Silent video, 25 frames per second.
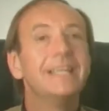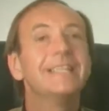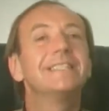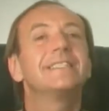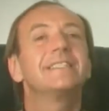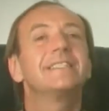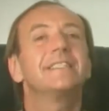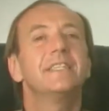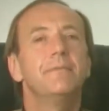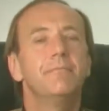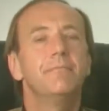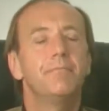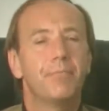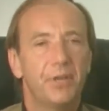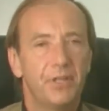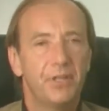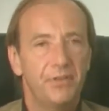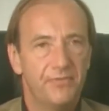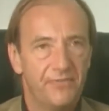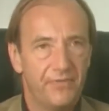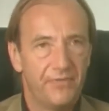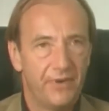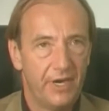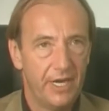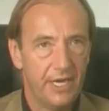
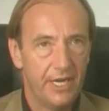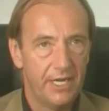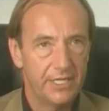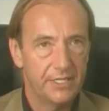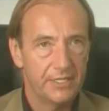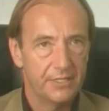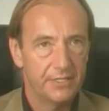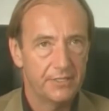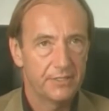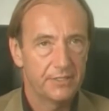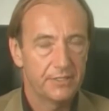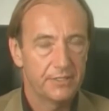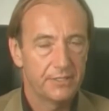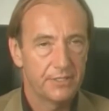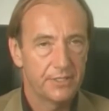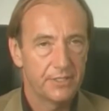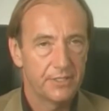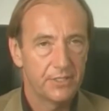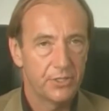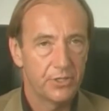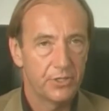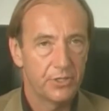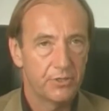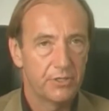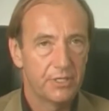simplified,
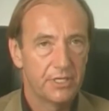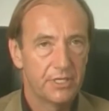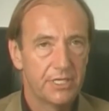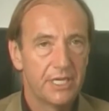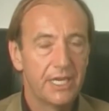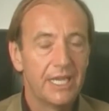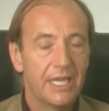you know,